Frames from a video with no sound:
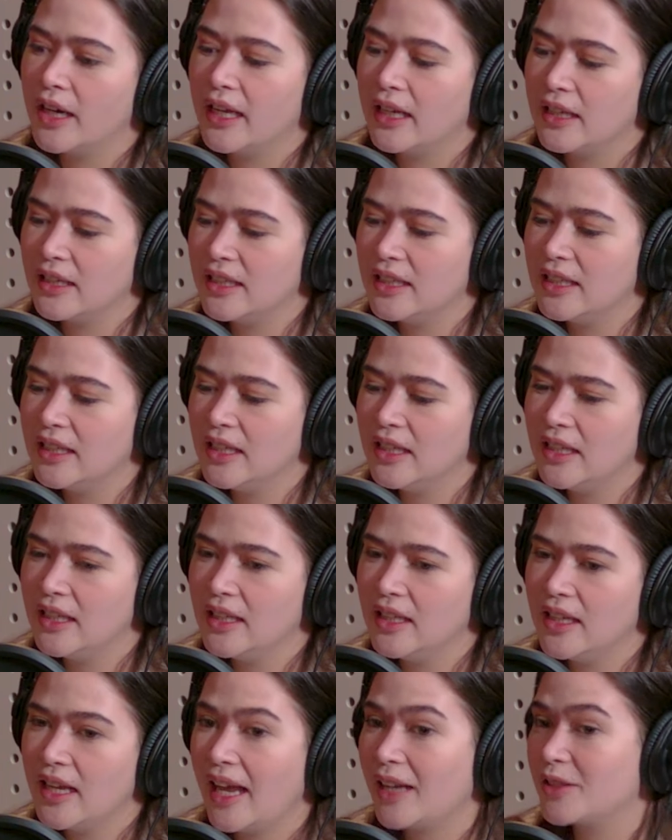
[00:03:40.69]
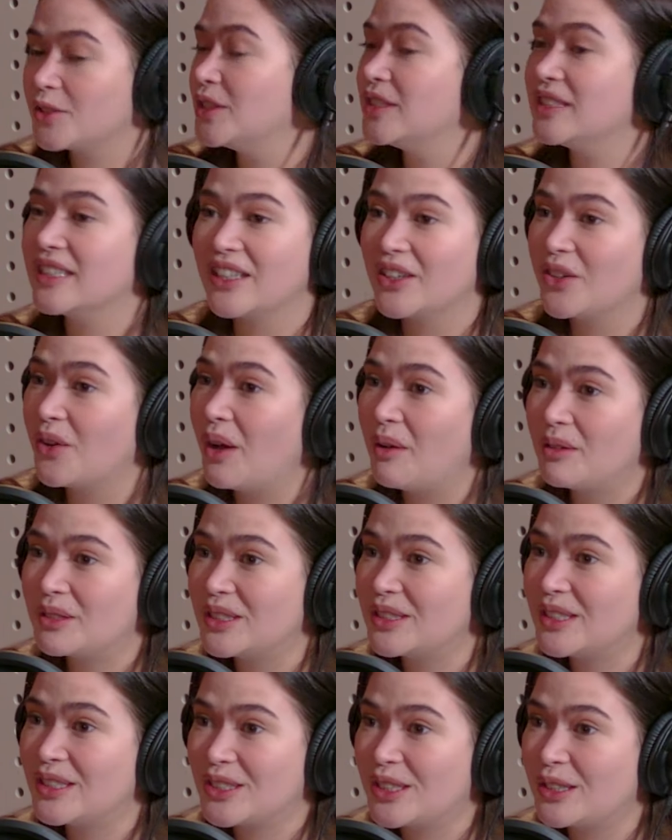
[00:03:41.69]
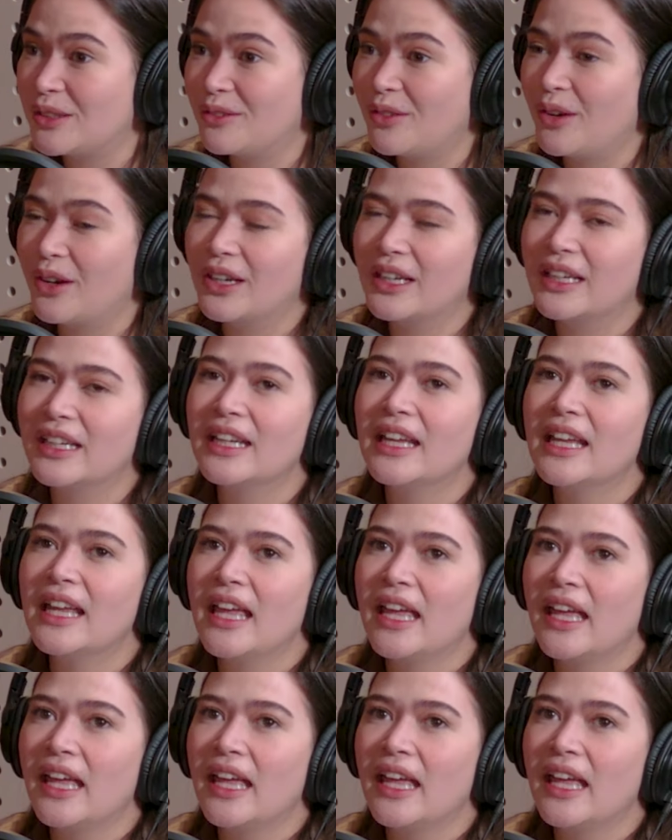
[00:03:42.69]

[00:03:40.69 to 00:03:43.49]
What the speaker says: and he actually didn't know I was auditioning for it.